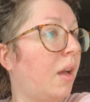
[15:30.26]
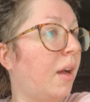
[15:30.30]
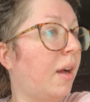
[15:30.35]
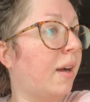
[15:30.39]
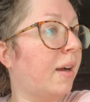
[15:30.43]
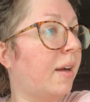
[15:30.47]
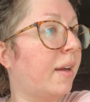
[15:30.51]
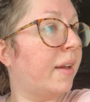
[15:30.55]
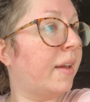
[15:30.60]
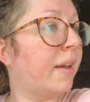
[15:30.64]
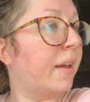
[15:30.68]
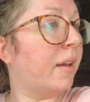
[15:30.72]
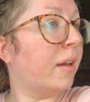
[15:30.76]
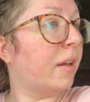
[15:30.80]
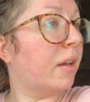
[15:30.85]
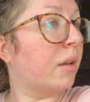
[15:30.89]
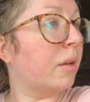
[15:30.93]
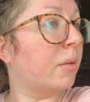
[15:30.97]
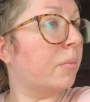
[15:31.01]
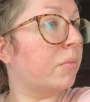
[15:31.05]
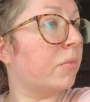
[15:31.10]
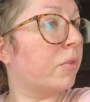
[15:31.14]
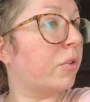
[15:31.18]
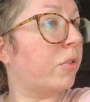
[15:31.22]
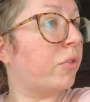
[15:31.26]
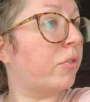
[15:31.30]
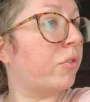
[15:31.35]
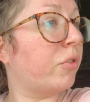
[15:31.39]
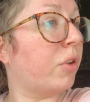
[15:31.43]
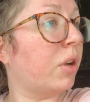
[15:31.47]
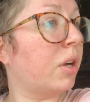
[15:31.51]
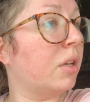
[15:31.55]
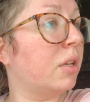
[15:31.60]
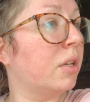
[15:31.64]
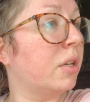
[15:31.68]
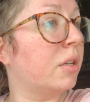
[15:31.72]
I am
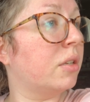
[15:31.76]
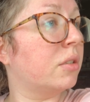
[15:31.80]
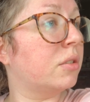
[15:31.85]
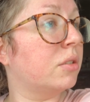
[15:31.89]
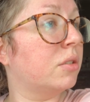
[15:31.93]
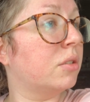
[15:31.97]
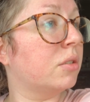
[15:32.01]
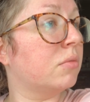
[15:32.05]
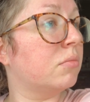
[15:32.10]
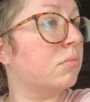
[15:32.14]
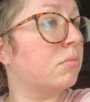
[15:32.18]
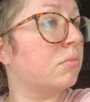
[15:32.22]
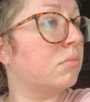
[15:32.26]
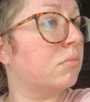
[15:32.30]
struggling to do...